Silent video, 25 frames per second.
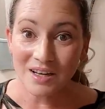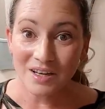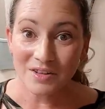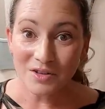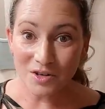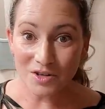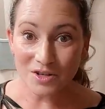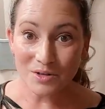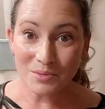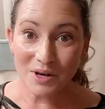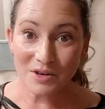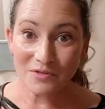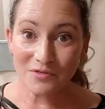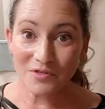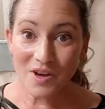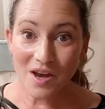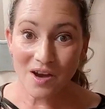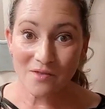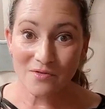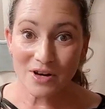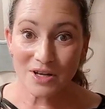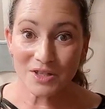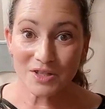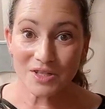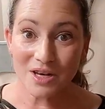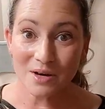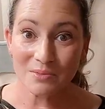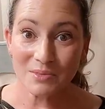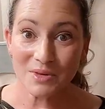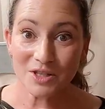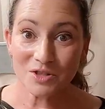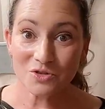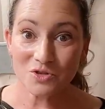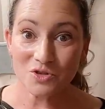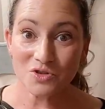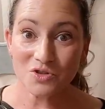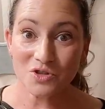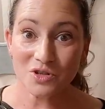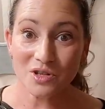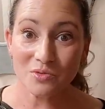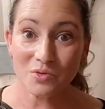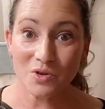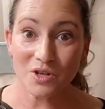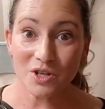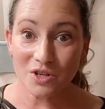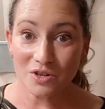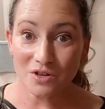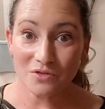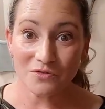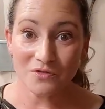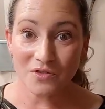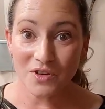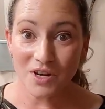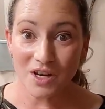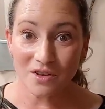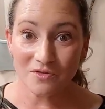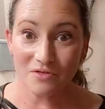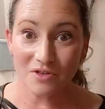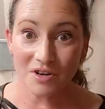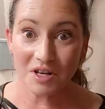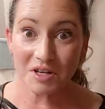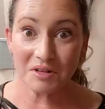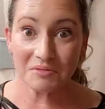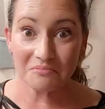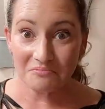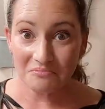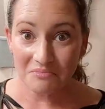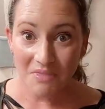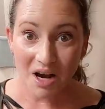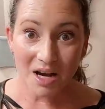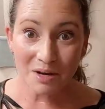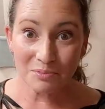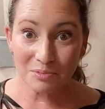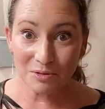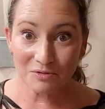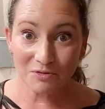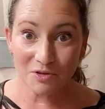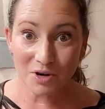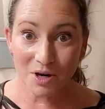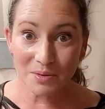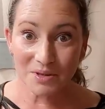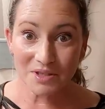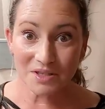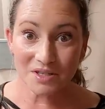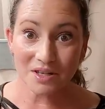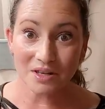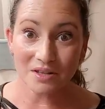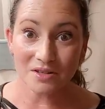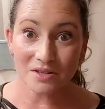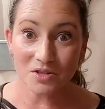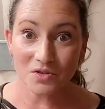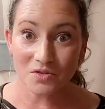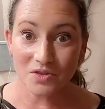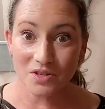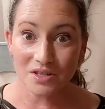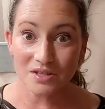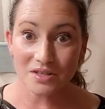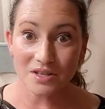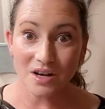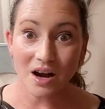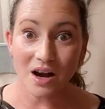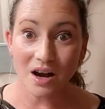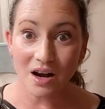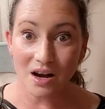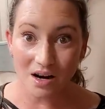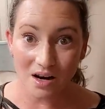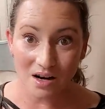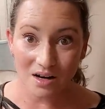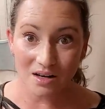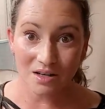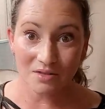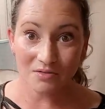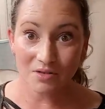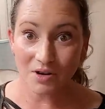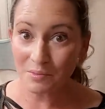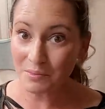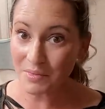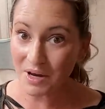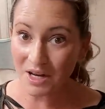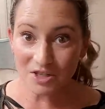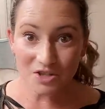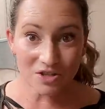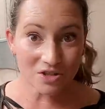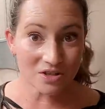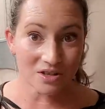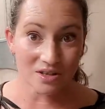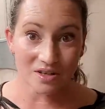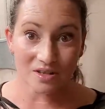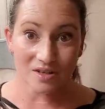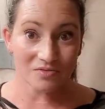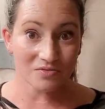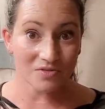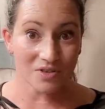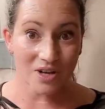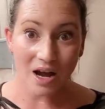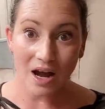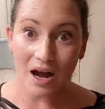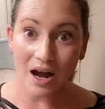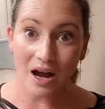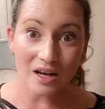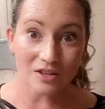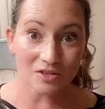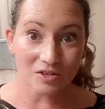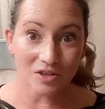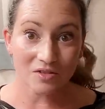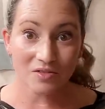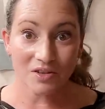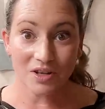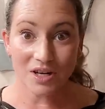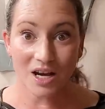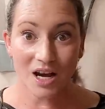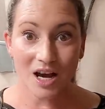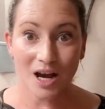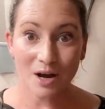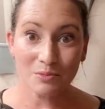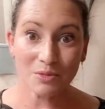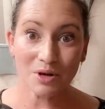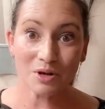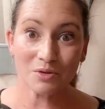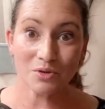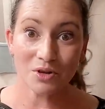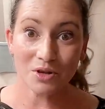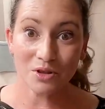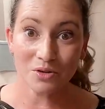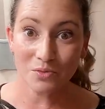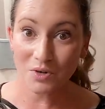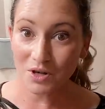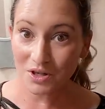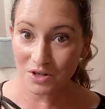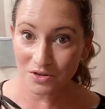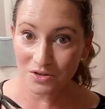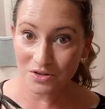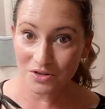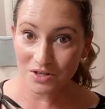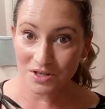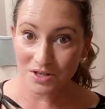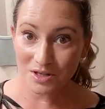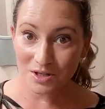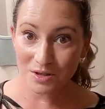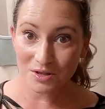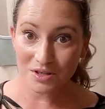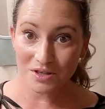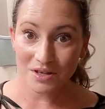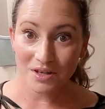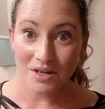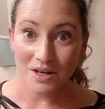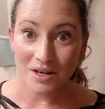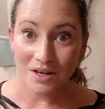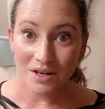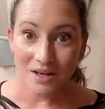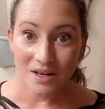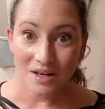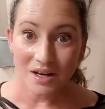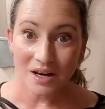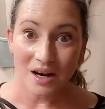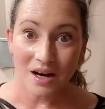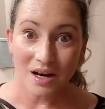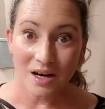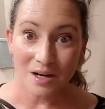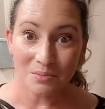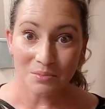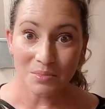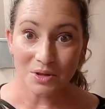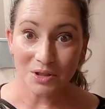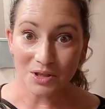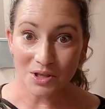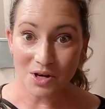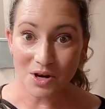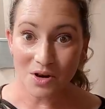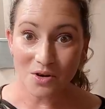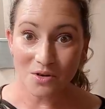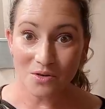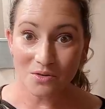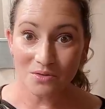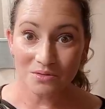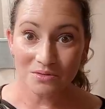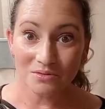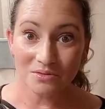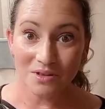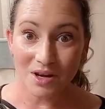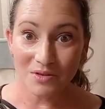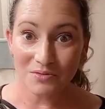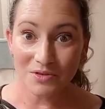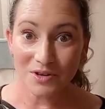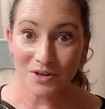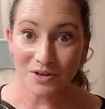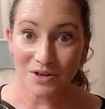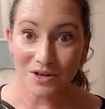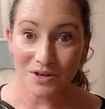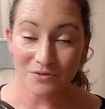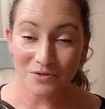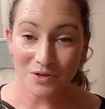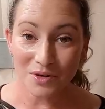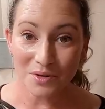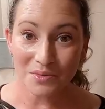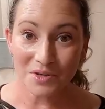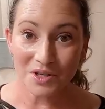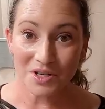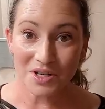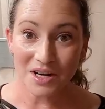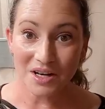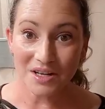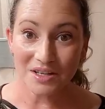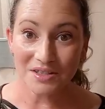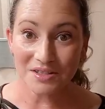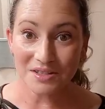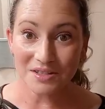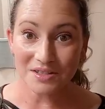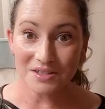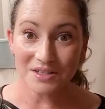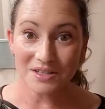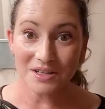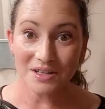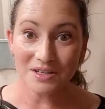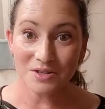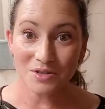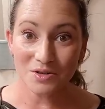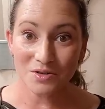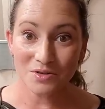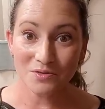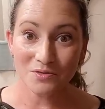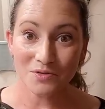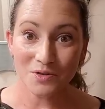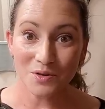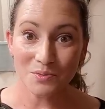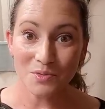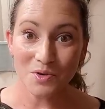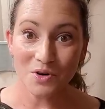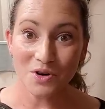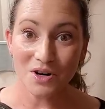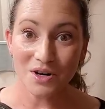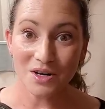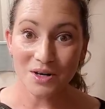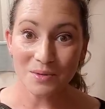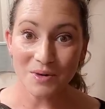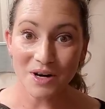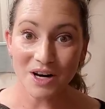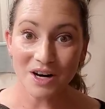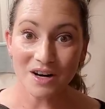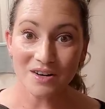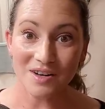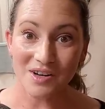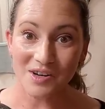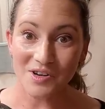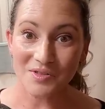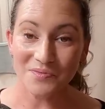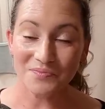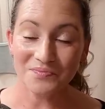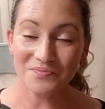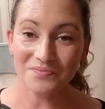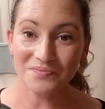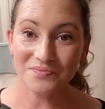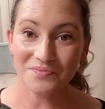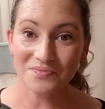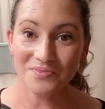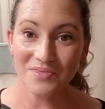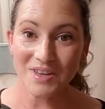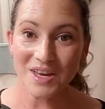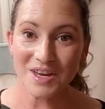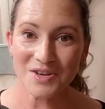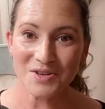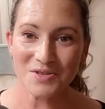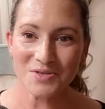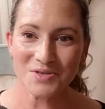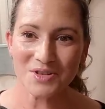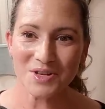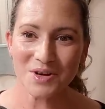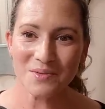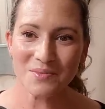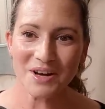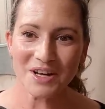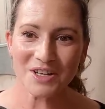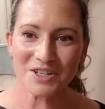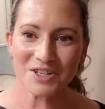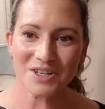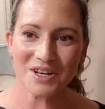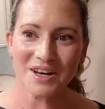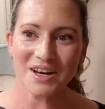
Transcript: Those are my favorites. I'm interested what your favorite high performance sunscreens are. If I mentioned it, if not, leave a comment with what yours is uh, below. Love hearing from you guys and stay tuned for more tomorrow. Thank you so much,